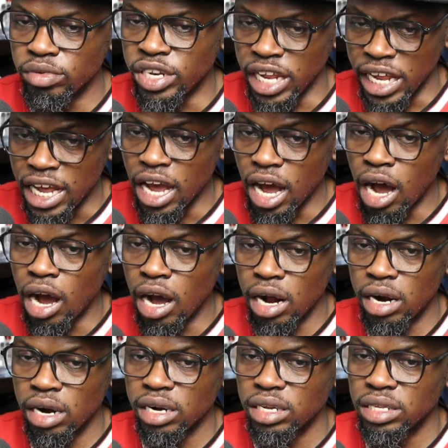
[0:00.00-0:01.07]
They
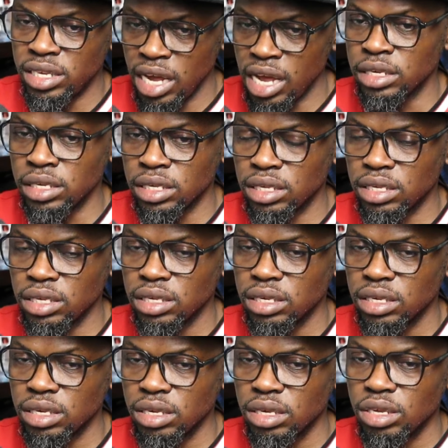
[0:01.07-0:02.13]
are tests,
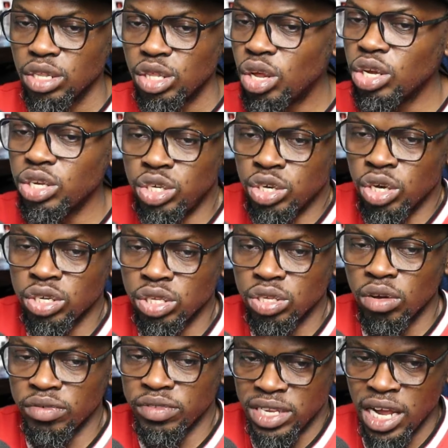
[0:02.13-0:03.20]
not just
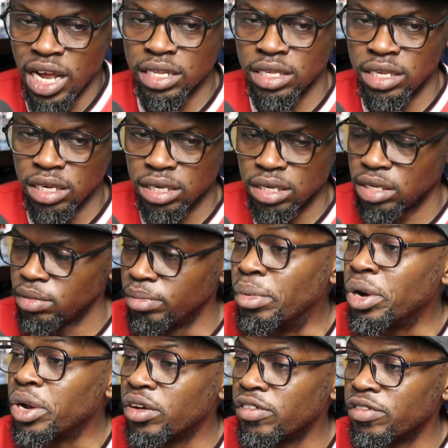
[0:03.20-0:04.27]
of tactics,
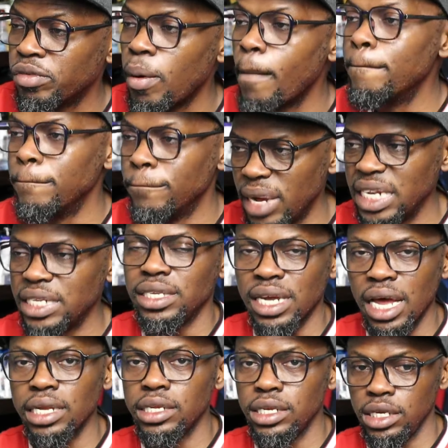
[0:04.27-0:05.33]
but of
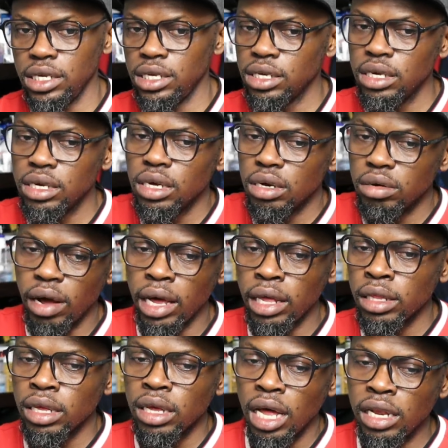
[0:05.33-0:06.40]
mentality, right?
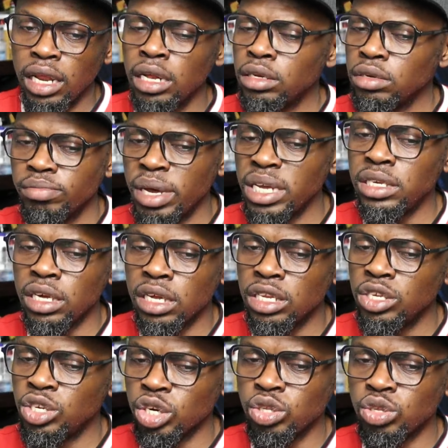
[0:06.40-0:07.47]
And then
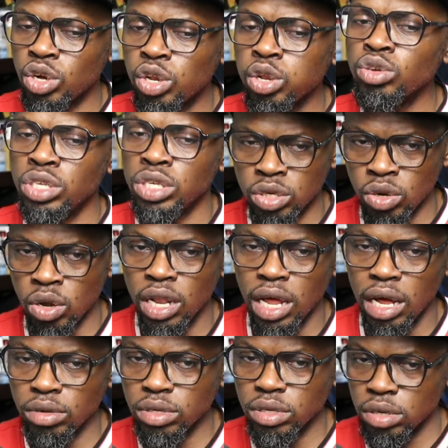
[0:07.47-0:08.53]
basically, just to close this all
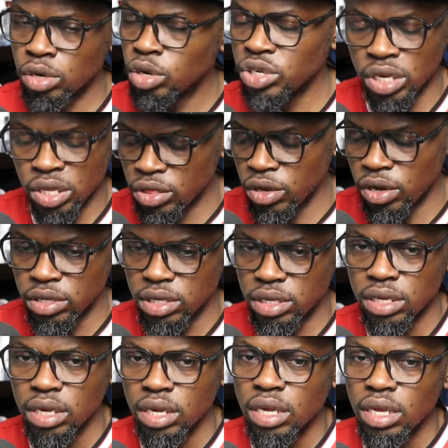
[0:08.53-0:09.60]
out, closing
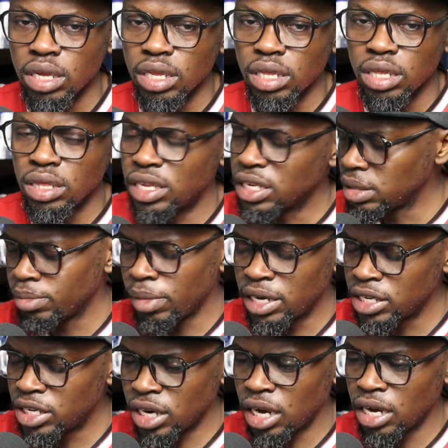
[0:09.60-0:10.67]
thought, this
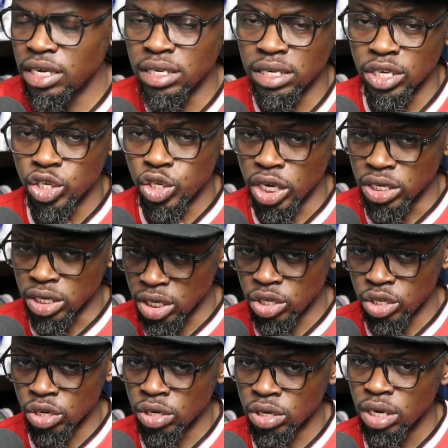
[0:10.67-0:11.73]
manager is in
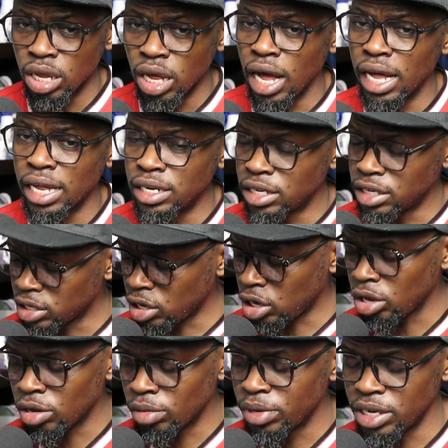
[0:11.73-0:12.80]
transition and this
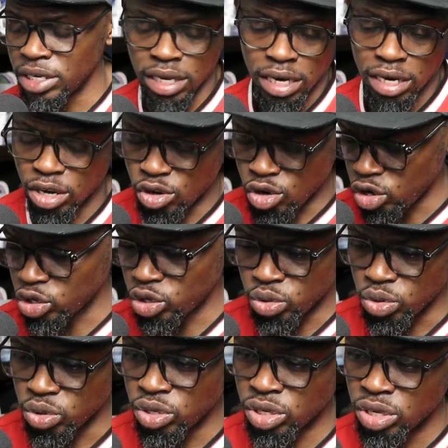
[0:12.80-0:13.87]
club is at
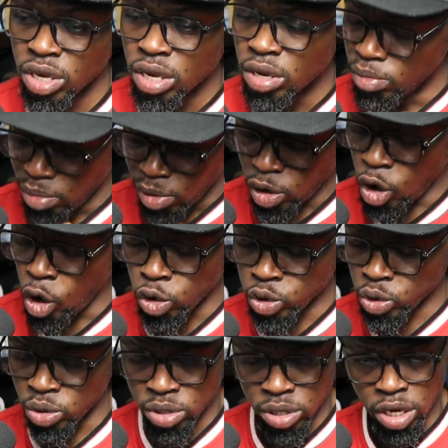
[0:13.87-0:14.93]
crossroads, but
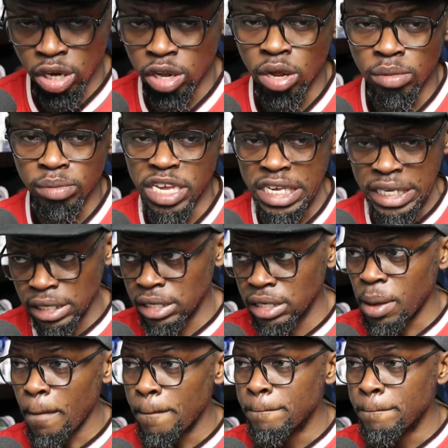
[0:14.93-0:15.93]
also the club is